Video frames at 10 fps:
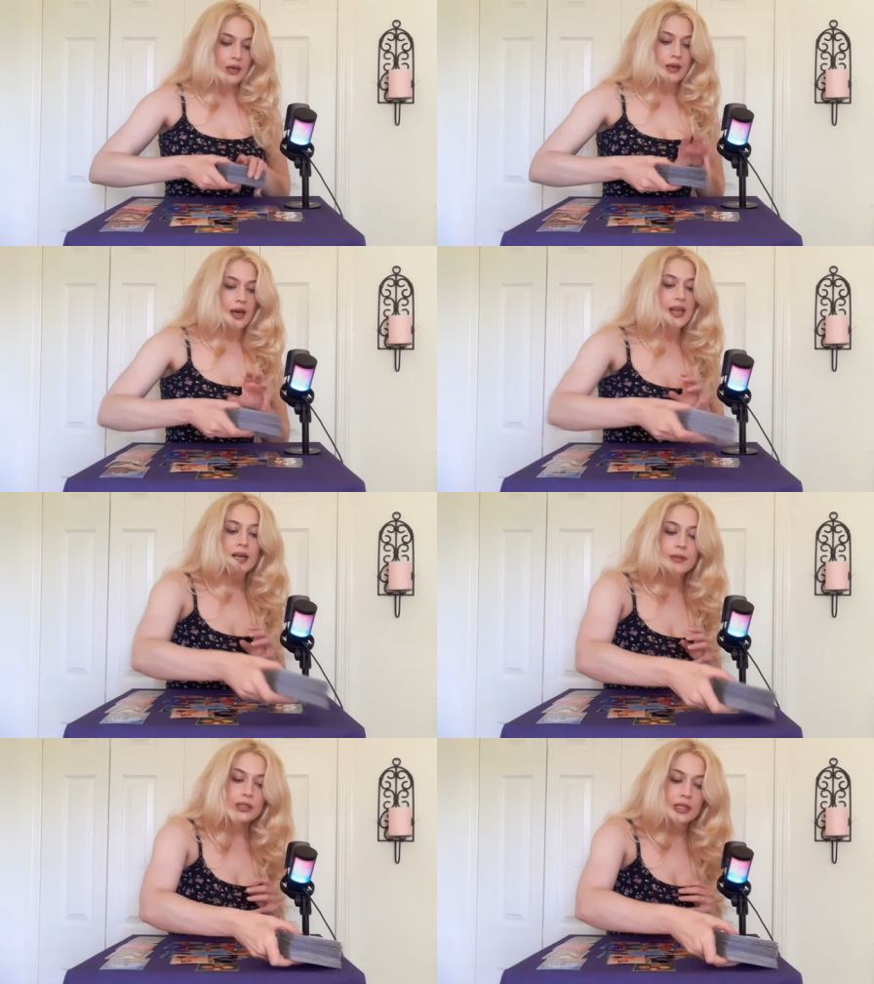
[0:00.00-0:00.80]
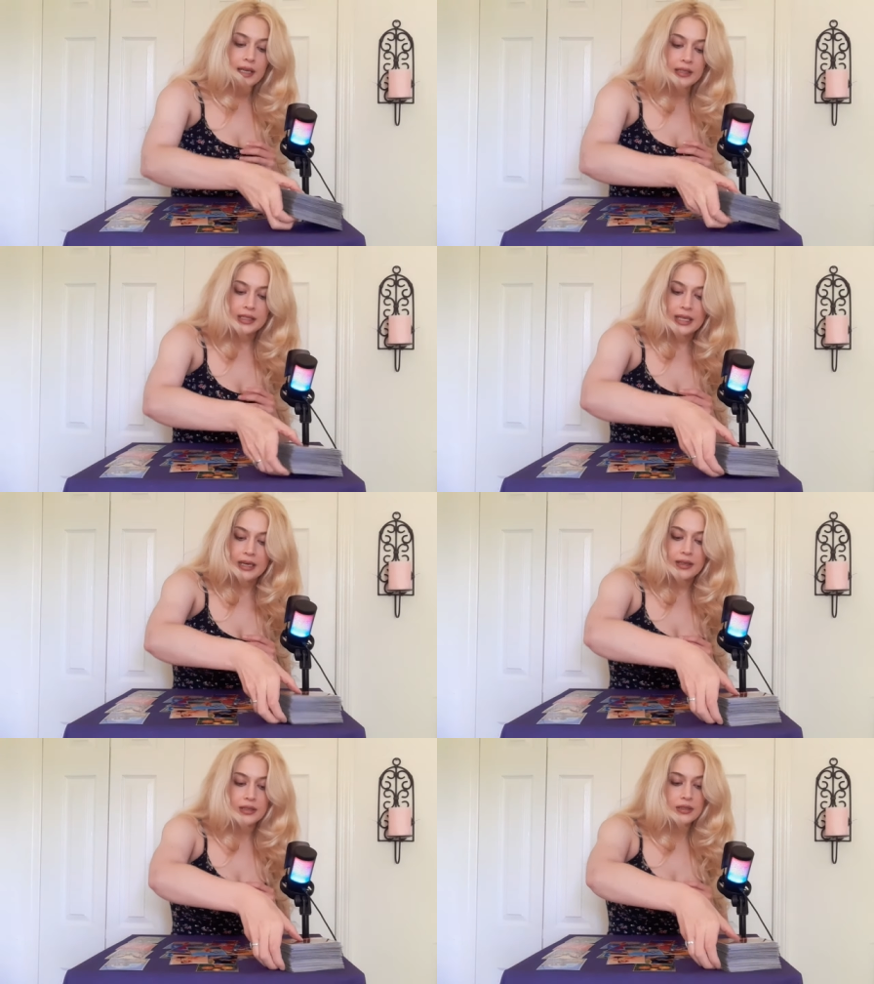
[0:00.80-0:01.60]
I think I'm just going to end it
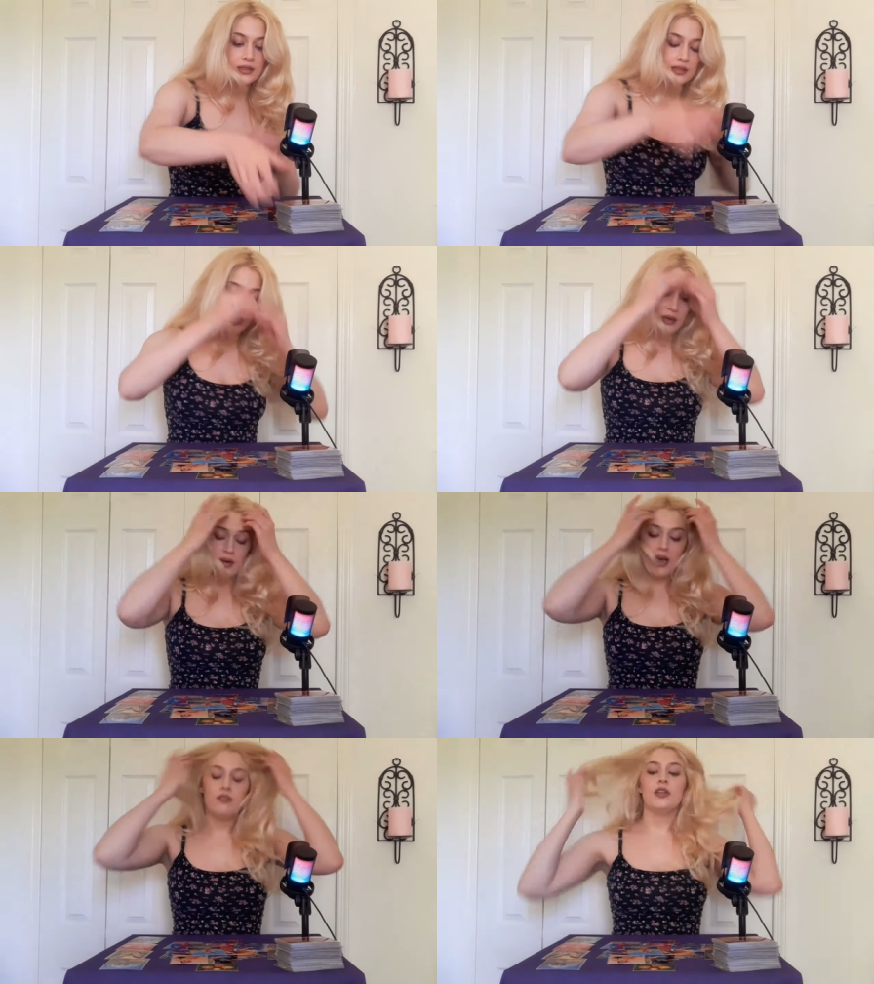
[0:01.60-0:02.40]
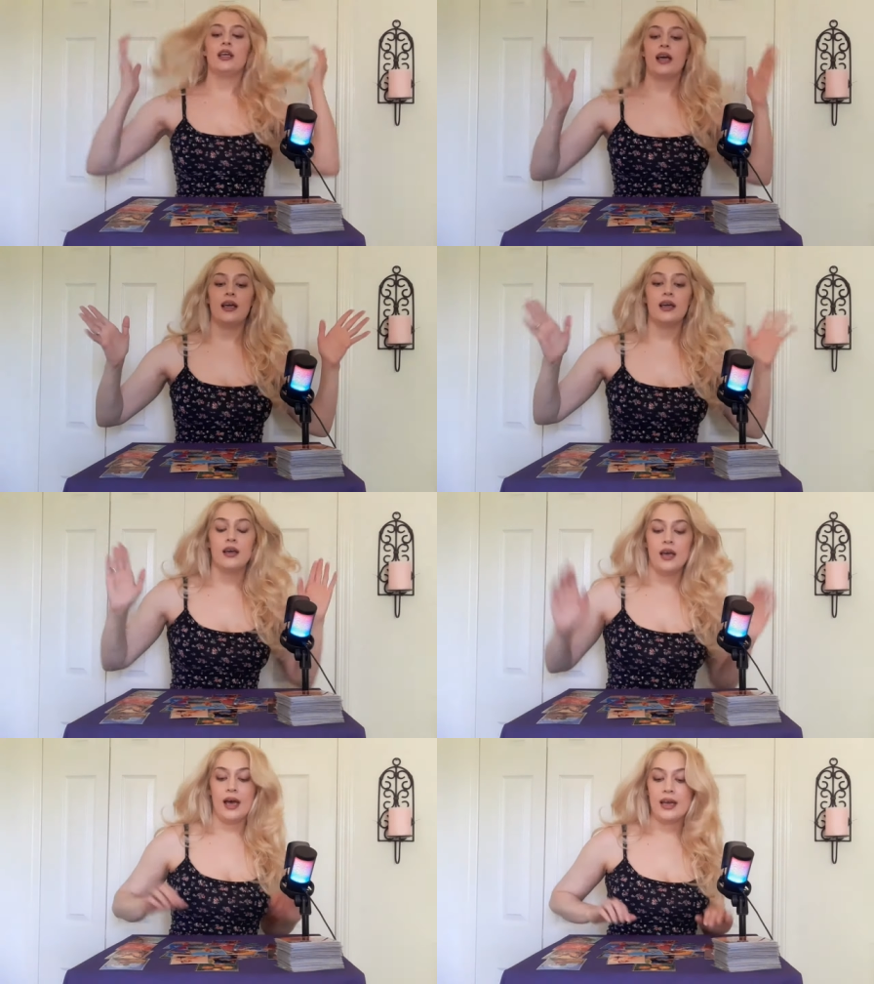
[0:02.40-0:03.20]
there because, you know, I feel like I
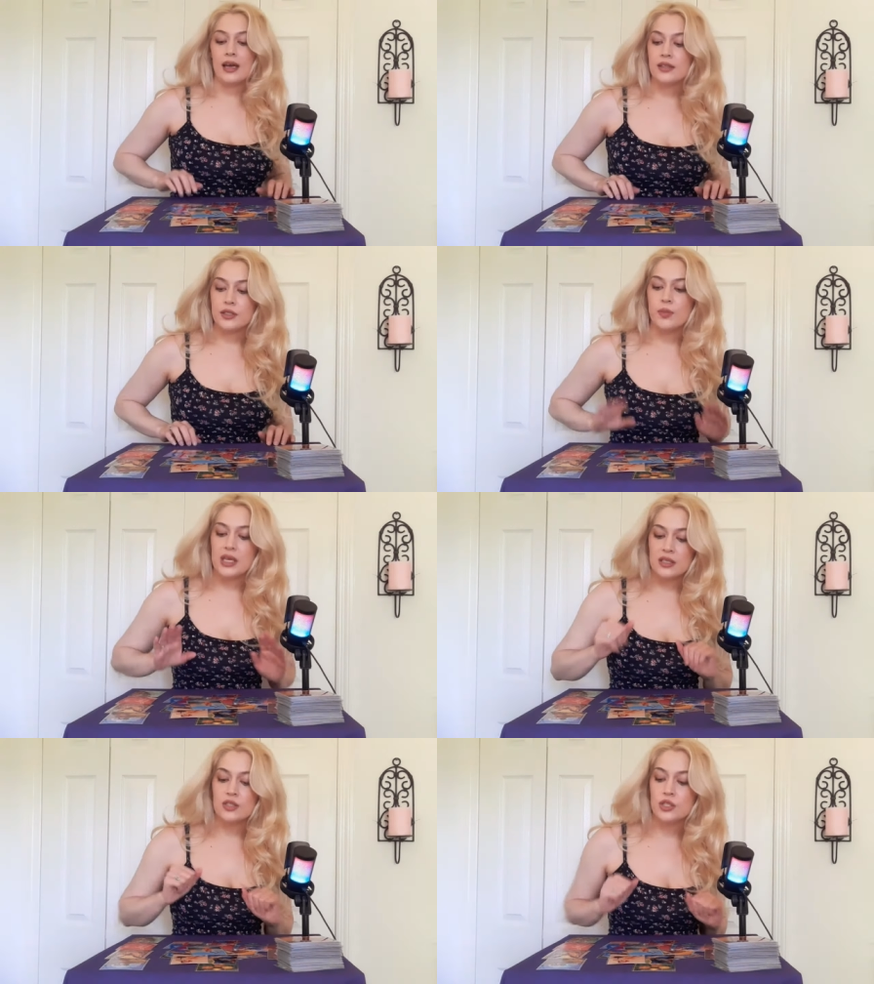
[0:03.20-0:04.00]
got this message